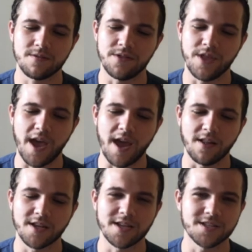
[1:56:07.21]
the
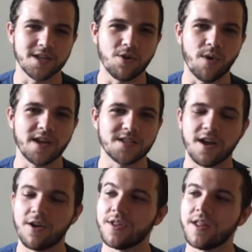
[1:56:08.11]
elegance and grace,
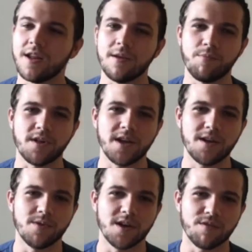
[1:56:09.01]
not only that he
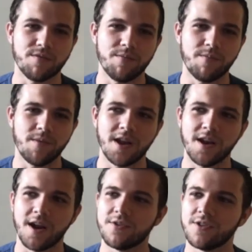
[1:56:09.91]
played with and
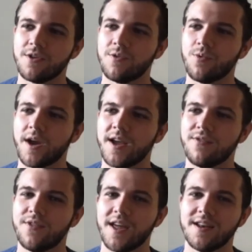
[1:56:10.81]
not only the way
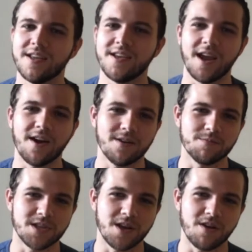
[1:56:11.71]
that he carried
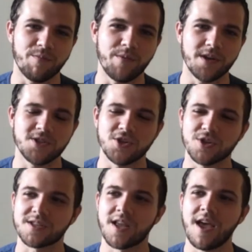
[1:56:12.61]
himself, but
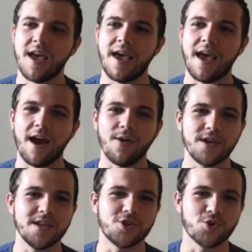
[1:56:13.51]
just how
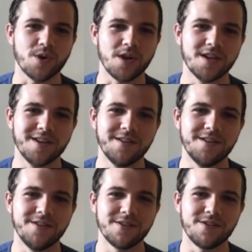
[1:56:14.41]
he treated
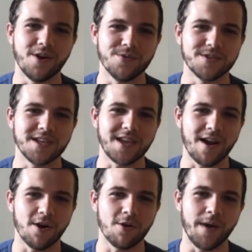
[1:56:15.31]
those he
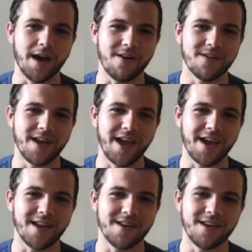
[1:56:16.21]
cared about.
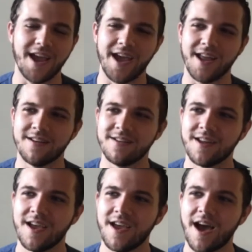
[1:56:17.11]
And, and
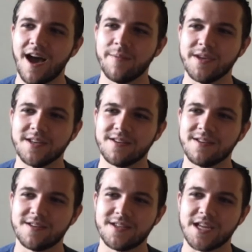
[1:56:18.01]
I mean,
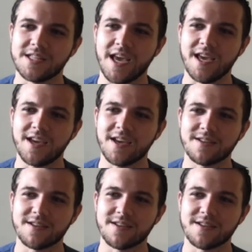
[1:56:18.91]
to take,